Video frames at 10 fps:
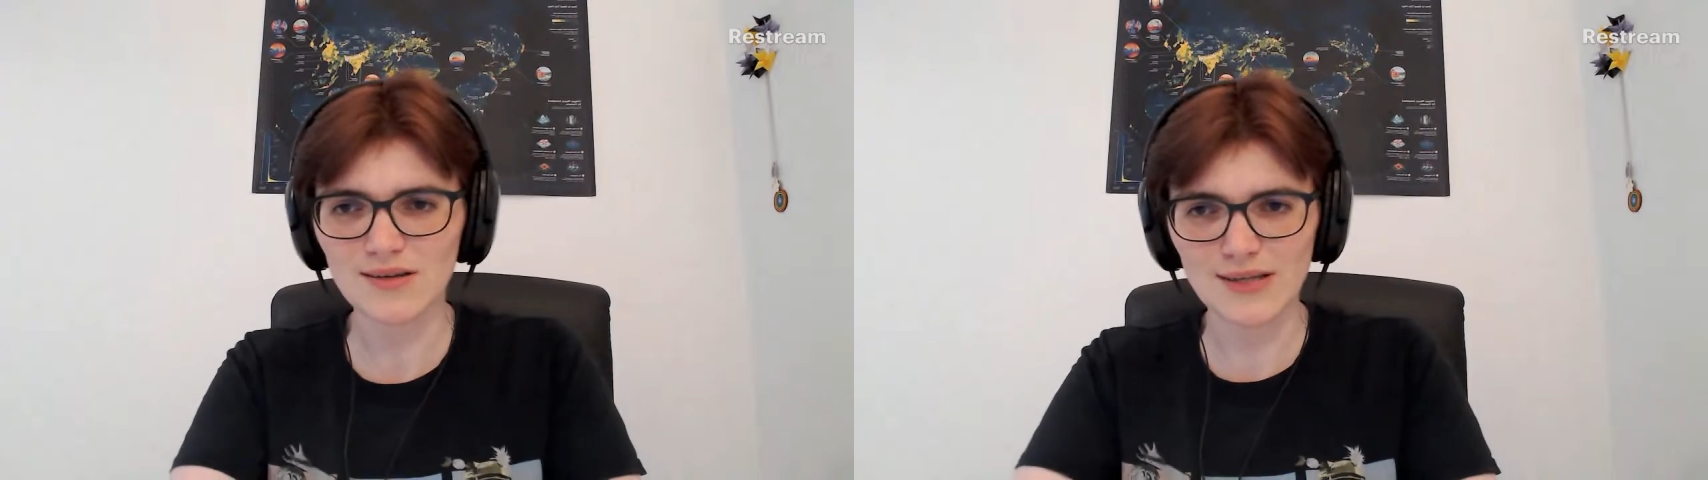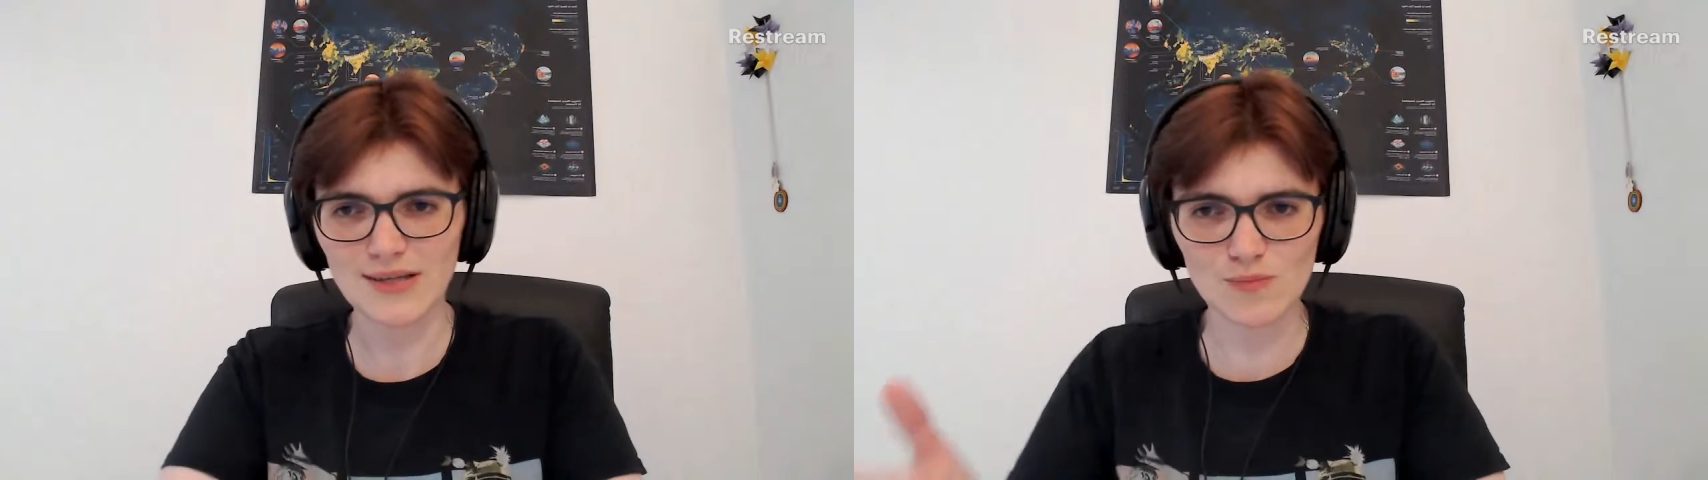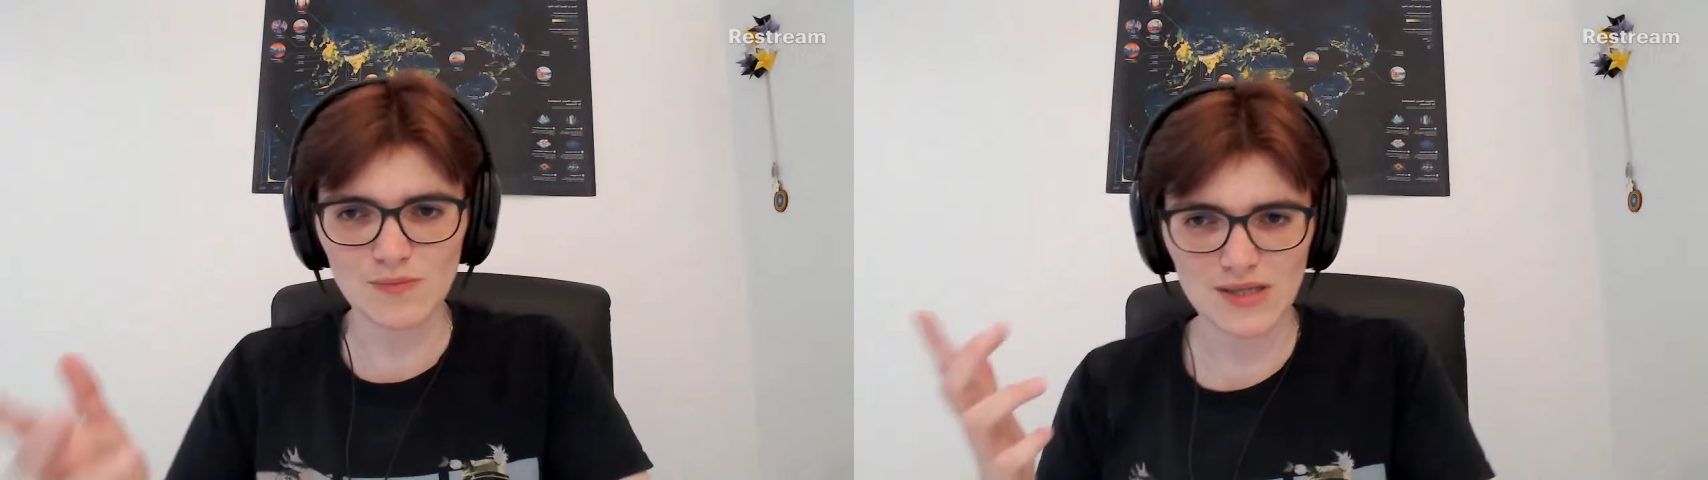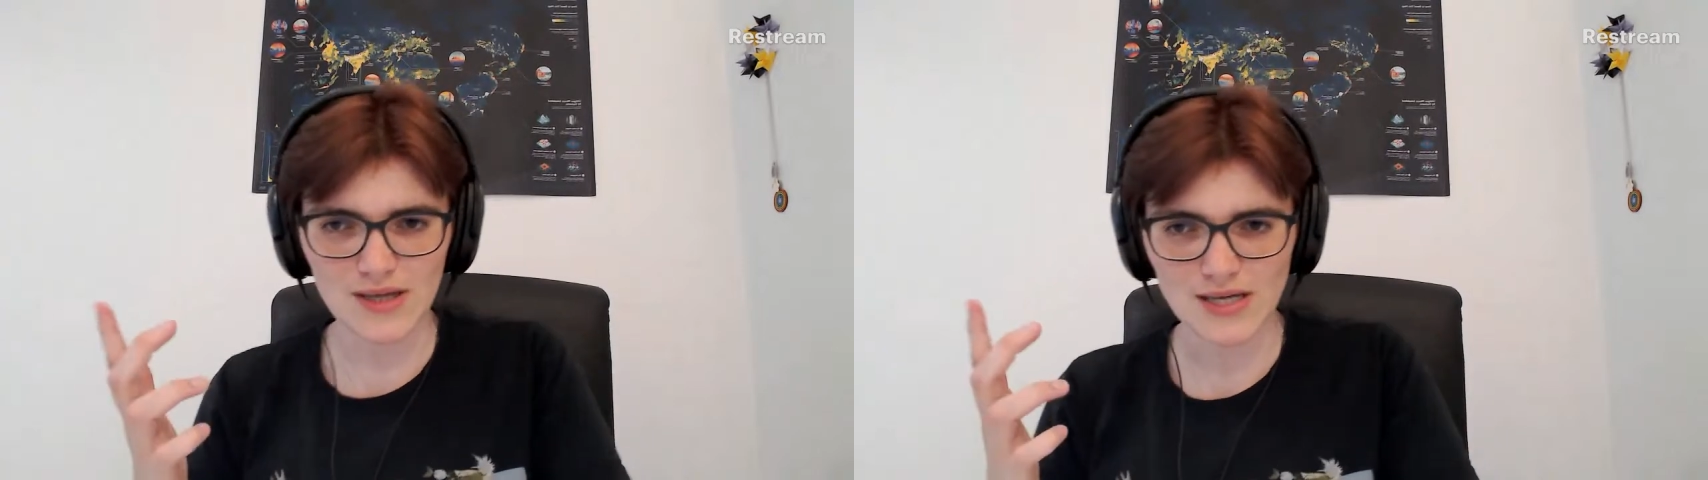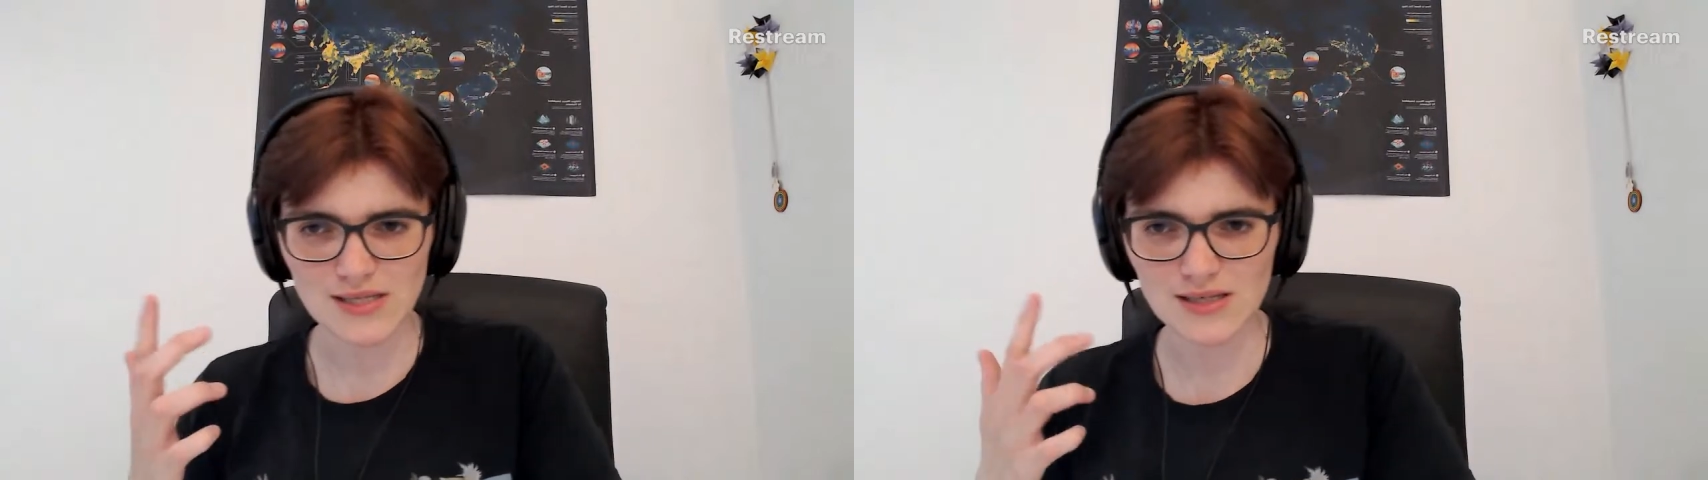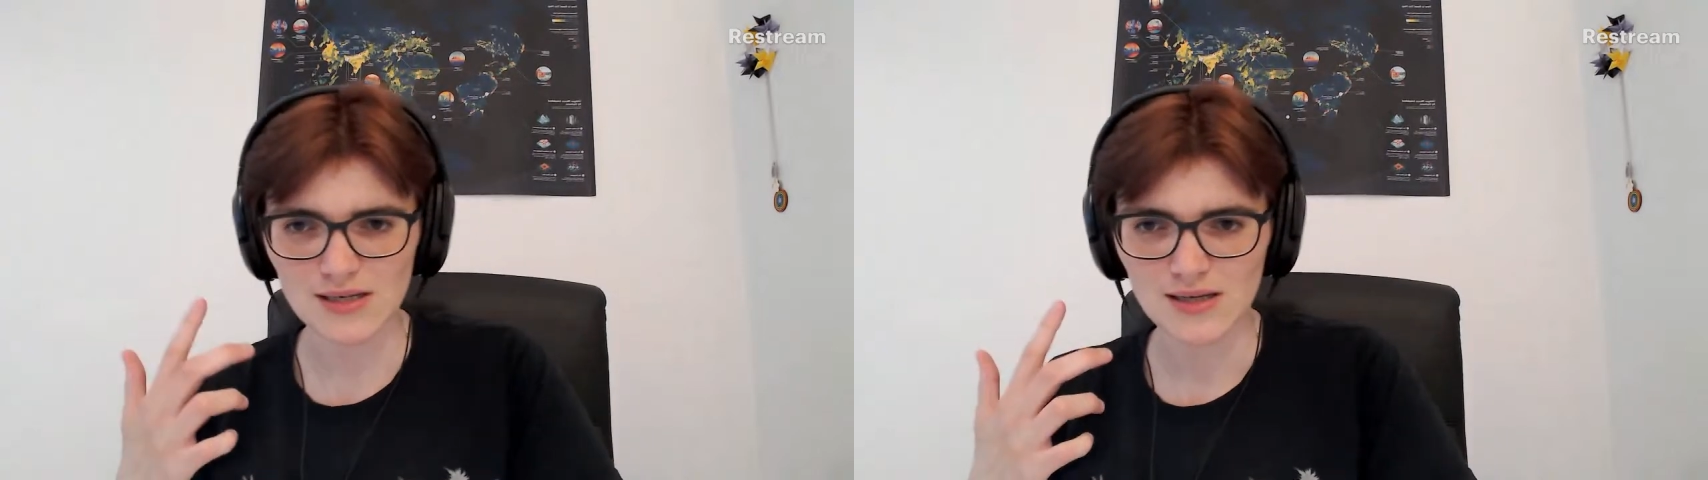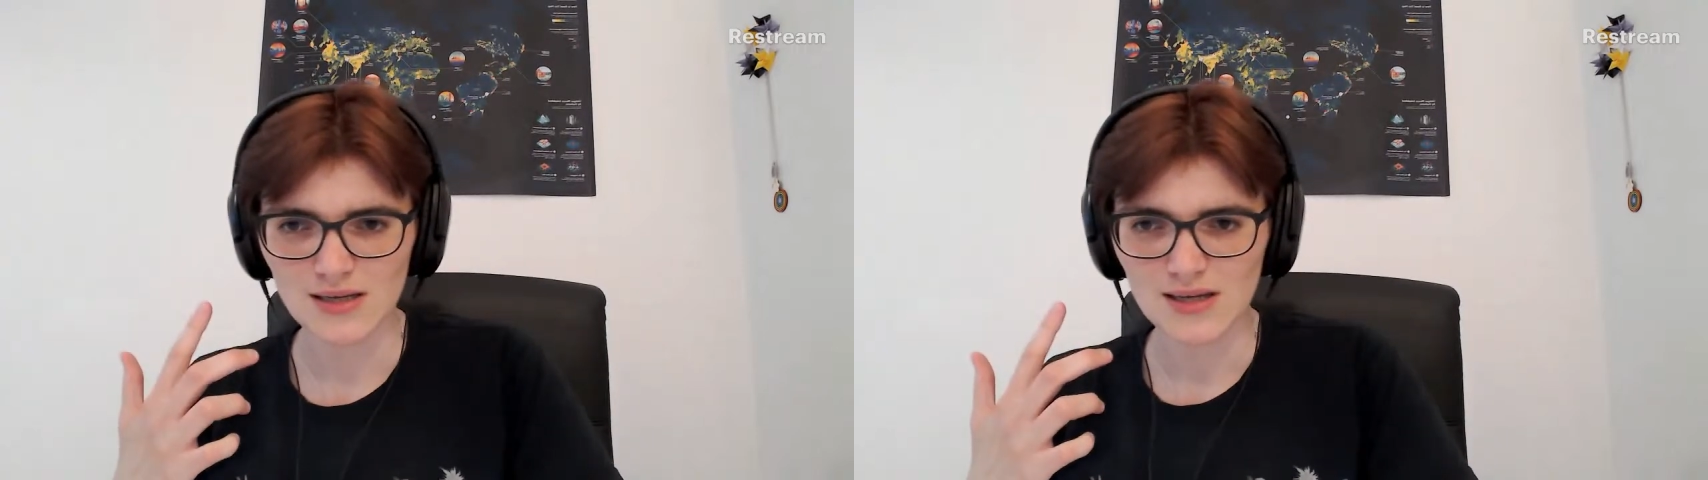the case.